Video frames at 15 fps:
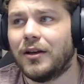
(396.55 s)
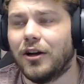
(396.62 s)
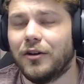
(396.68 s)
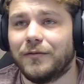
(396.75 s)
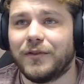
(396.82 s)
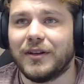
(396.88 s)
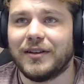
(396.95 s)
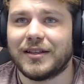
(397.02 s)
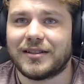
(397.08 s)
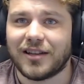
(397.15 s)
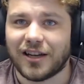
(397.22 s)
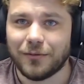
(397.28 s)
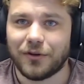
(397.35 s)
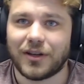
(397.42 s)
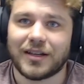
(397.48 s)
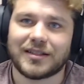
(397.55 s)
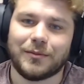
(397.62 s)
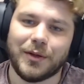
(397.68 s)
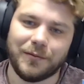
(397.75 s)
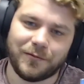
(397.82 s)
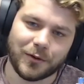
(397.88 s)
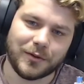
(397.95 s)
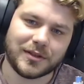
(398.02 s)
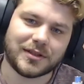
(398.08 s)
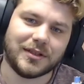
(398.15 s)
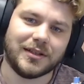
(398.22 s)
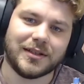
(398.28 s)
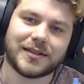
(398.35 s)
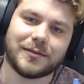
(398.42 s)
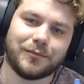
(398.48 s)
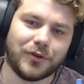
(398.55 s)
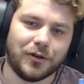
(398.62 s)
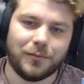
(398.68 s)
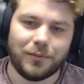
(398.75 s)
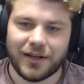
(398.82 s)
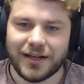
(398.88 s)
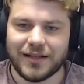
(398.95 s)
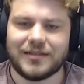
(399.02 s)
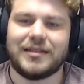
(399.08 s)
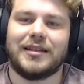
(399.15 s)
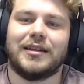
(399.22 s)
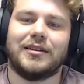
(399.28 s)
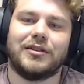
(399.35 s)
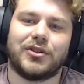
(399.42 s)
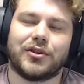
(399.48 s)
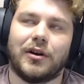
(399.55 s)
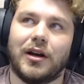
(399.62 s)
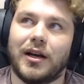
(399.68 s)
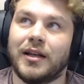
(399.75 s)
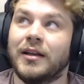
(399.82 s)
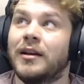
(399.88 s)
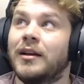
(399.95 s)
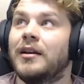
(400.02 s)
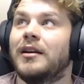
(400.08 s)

Hopefully this time we'll get some influencers, some pro players in and try.